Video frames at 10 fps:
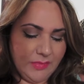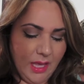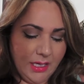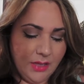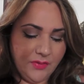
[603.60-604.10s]

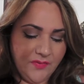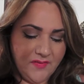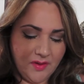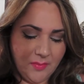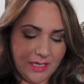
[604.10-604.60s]
Another
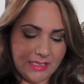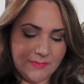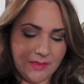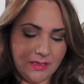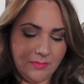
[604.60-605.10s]
favorite of mine has
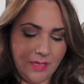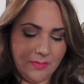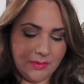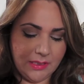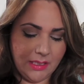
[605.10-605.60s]
been the
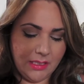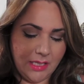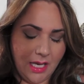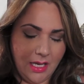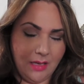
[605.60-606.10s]

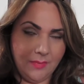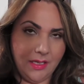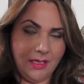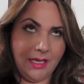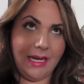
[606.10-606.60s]
Maybelline,
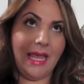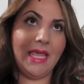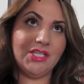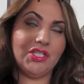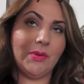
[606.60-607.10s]
and I
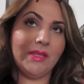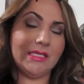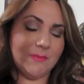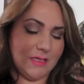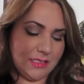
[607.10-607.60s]
hate showing
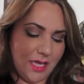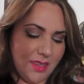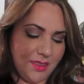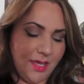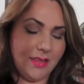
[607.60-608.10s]
this because I
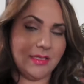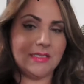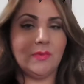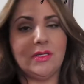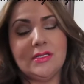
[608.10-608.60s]
think
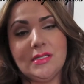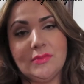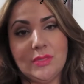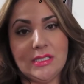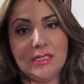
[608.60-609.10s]
this one
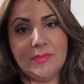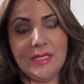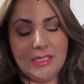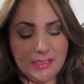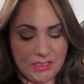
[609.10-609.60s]
was a
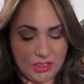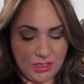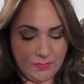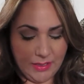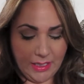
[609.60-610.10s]
limited
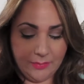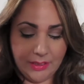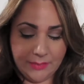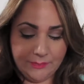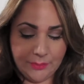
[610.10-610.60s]
edition, but I'm
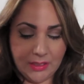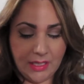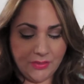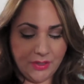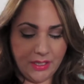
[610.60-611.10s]
gonna put it
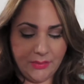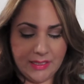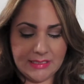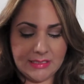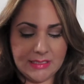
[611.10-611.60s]
out there
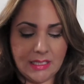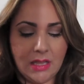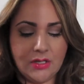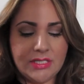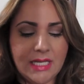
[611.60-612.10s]
anyways. It's the
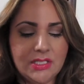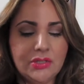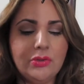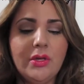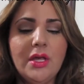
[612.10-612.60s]
Color
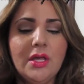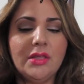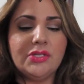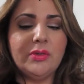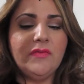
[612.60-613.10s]
Tattoo,
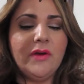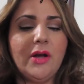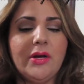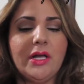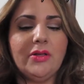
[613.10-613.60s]
the
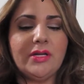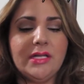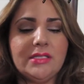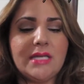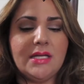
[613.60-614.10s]
24-hour Color
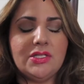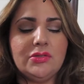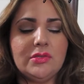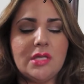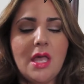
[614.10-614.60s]

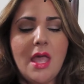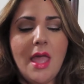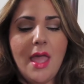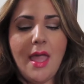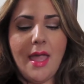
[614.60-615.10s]
Tattoos,
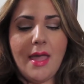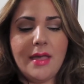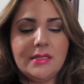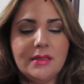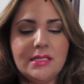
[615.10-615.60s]

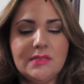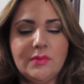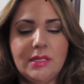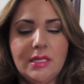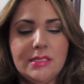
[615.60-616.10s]
and this
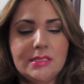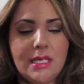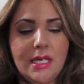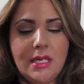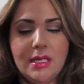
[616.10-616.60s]
one is
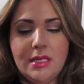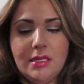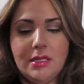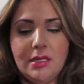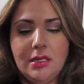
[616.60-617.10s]

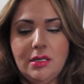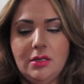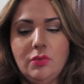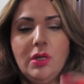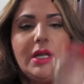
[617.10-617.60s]
in
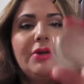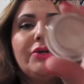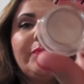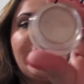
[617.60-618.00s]
100